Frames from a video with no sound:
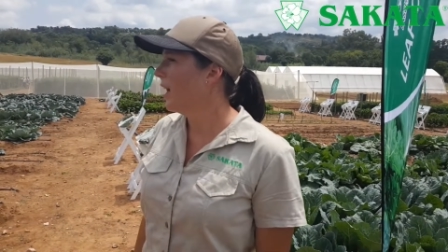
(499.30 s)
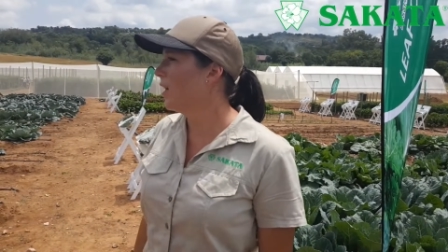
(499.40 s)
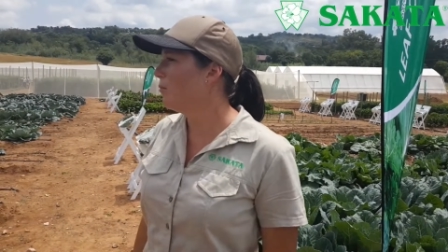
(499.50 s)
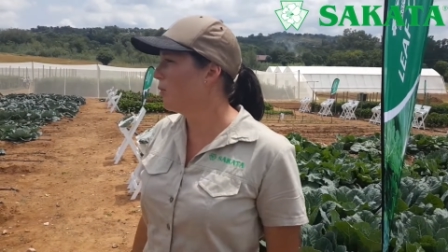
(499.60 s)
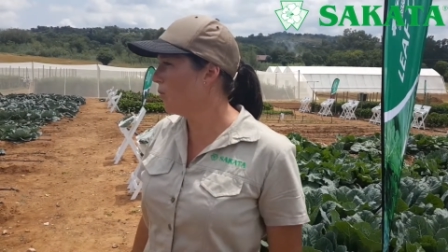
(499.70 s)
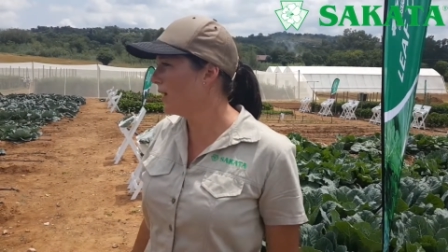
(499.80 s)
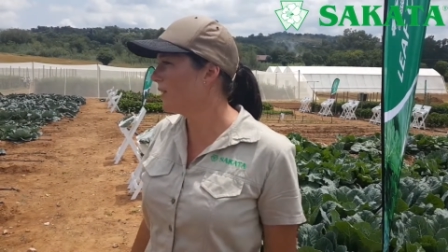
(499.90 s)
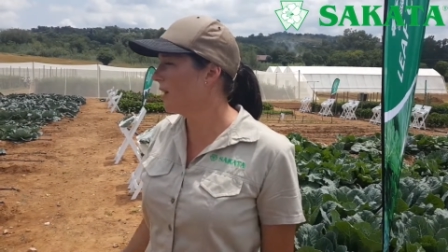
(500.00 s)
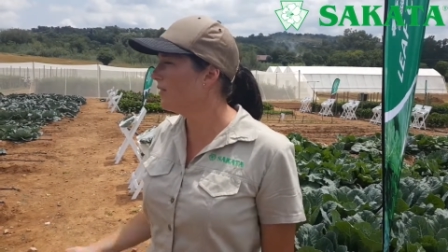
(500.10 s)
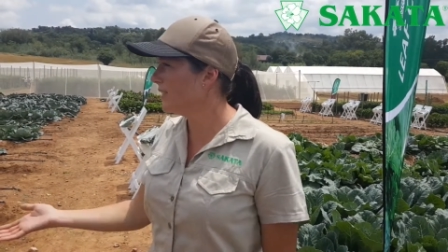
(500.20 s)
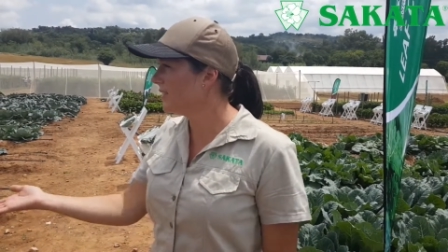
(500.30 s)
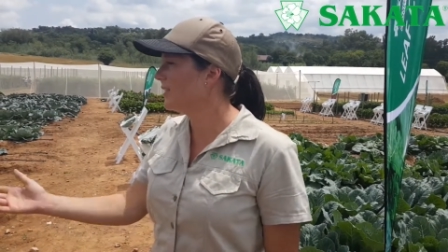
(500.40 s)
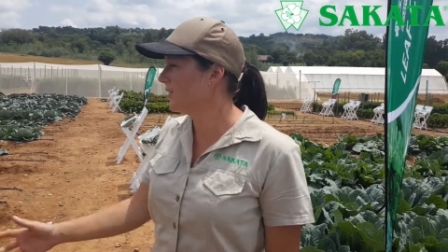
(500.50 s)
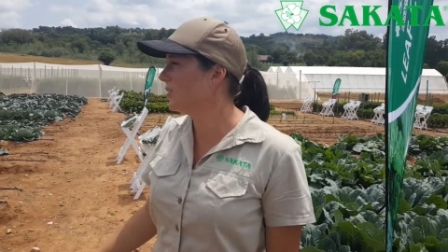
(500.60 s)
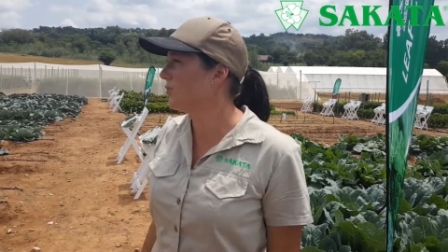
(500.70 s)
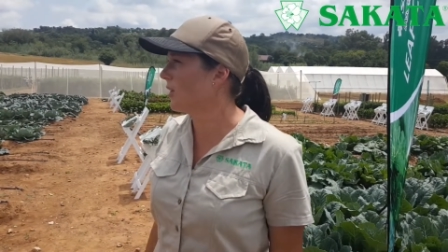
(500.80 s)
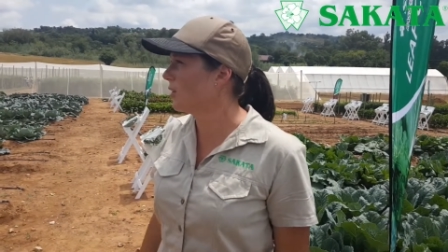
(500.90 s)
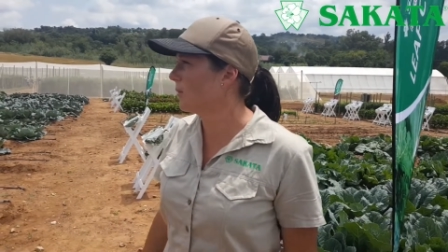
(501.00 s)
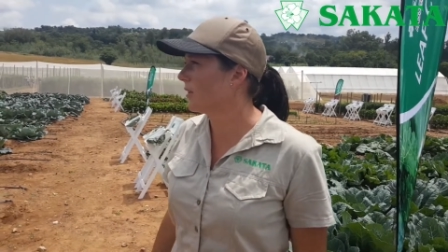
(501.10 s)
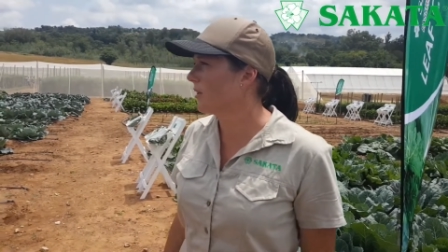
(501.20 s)
Um, what kind of diseases did you
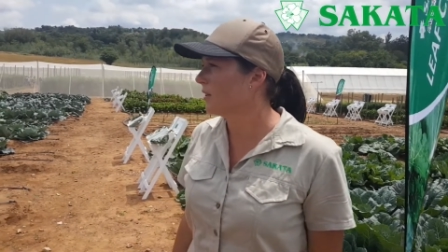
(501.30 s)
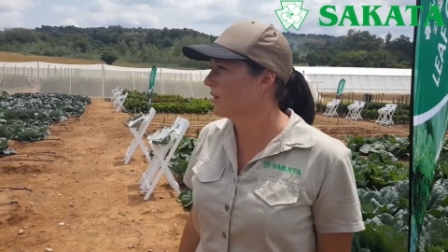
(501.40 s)
struggle with?